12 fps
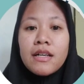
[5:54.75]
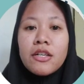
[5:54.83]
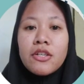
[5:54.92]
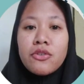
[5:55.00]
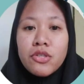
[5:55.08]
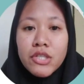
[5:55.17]

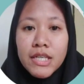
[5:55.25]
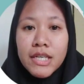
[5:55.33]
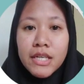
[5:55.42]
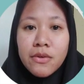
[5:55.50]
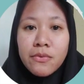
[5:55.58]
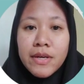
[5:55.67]

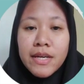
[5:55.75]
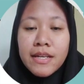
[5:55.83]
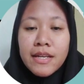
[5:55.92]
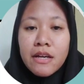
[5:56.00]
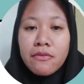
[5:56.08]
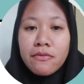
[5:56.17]
Usually when
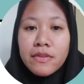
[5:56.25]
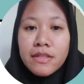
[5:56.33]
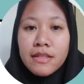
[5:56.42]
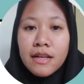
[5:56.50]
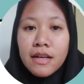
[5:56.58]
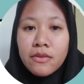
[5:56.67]
I
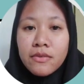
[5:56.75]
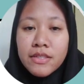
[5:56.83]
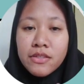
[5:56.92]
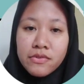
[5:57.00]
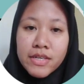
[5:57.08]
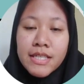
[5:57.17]
feel out
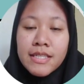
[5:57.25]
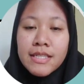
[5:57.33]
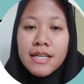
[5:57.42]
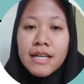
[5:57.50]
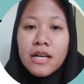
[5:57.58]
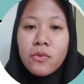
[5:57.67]
stress,
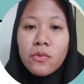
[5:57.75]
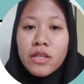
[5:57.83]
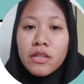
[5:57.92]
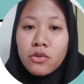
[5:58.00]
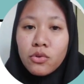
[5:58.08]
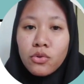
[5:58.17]
I will
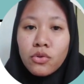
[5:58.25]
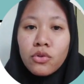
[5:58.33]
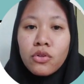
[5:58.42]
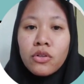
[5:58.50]
go